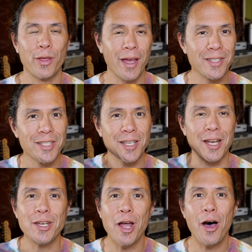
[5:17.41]
as he said,
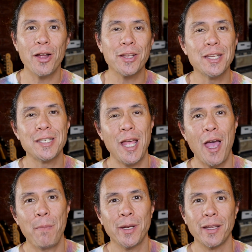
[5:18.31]
a
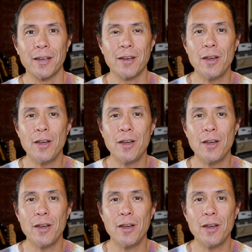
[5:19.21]
non-contaminated,